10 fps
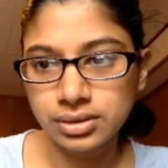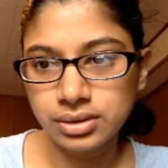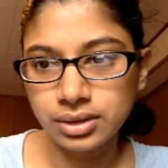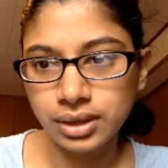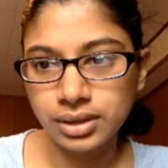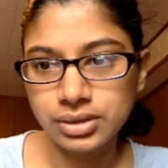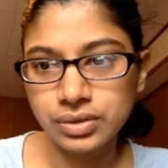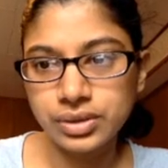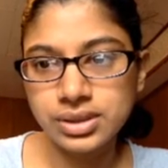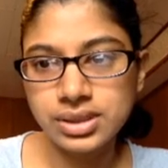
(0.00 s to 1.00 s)
Yeah, so
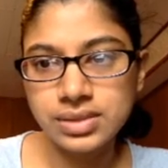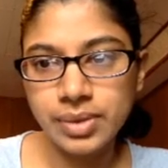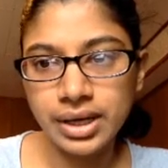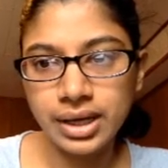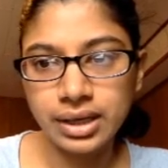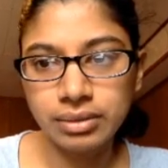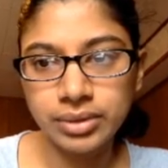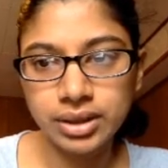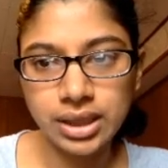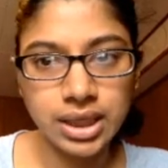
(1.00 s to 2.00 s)
this is my
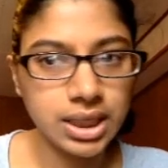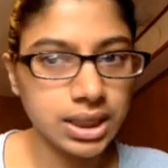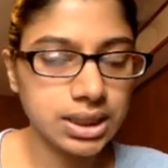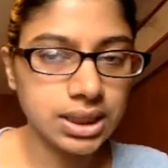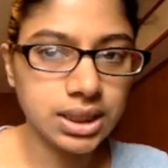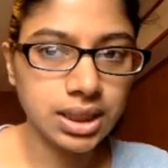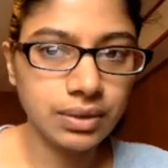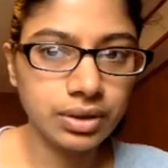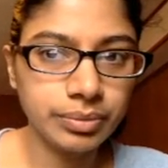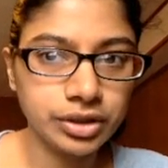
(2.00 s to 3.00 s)
enemy, and I want
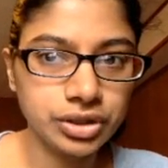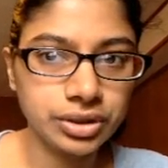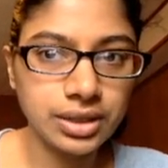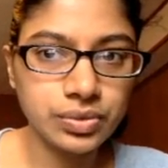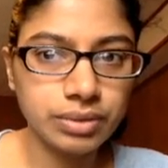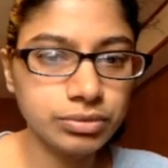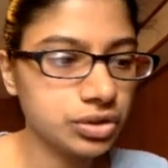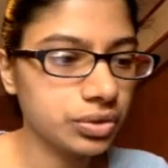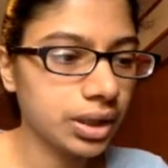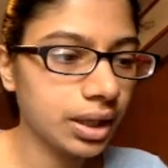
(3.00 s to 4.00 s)
to make sure that's what I'm
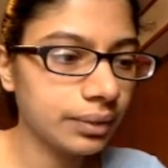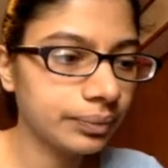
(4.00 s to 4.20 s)
shooting at.